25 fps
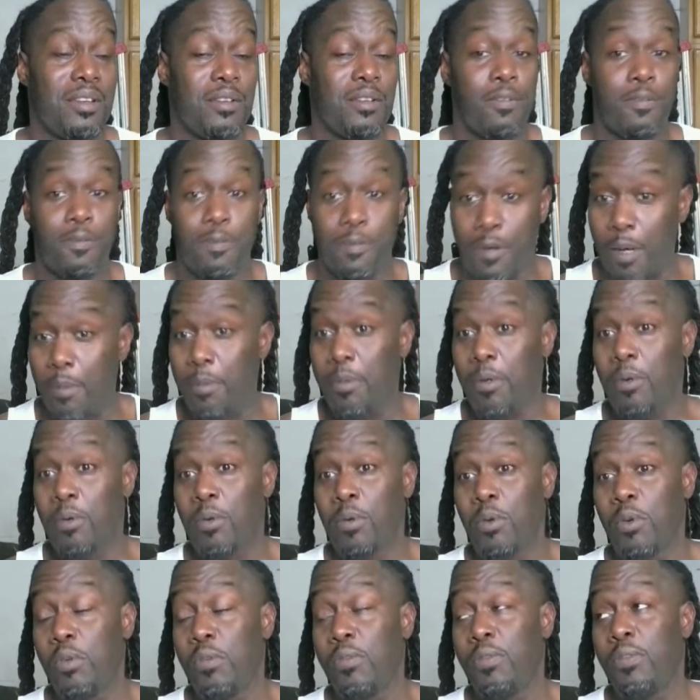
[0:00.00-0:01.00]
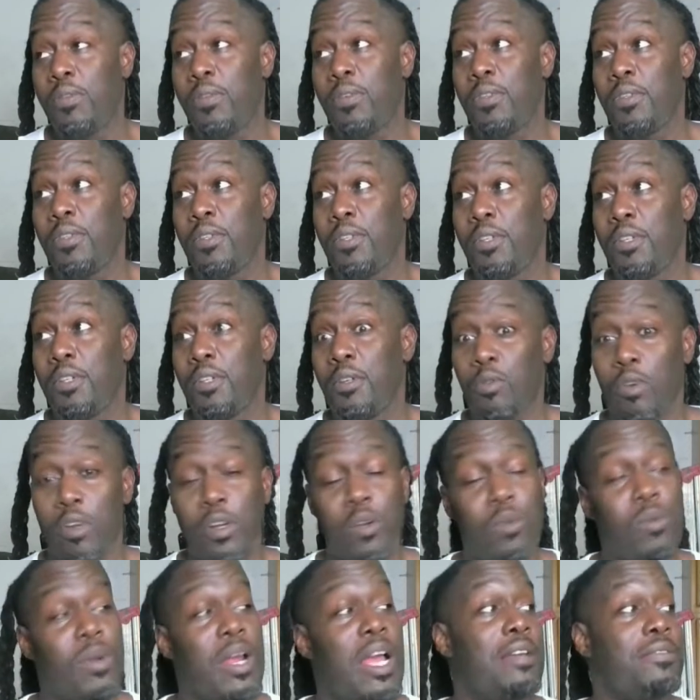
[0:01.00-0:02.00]
from the roof with
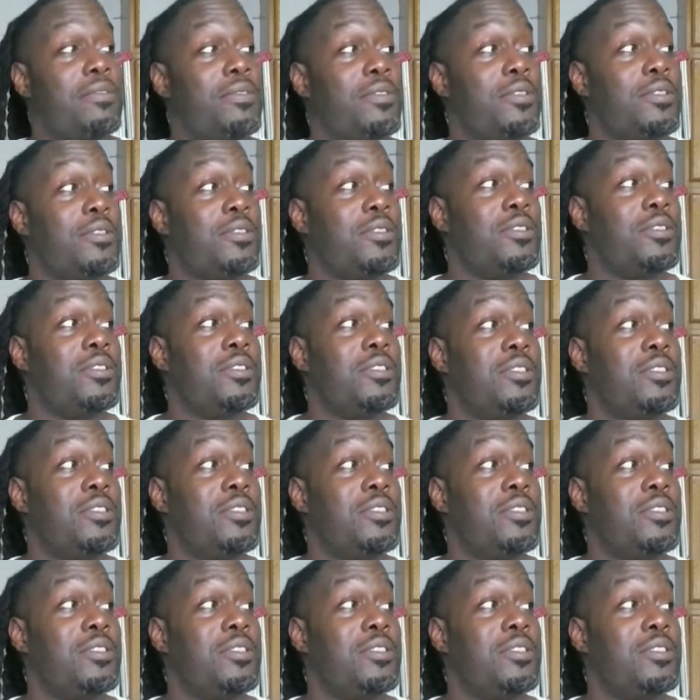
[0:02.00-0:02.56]
a rifle,